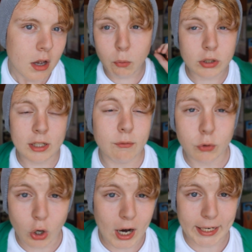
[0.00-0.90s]
I wasn't
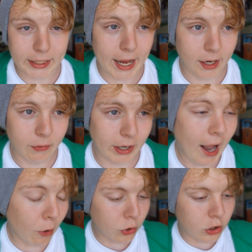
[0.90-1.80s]
even trying anything,
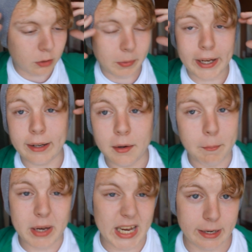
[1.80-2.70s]
I was just
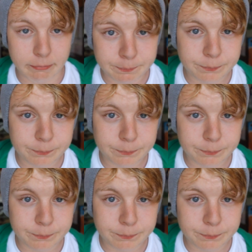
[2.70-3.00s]
being me.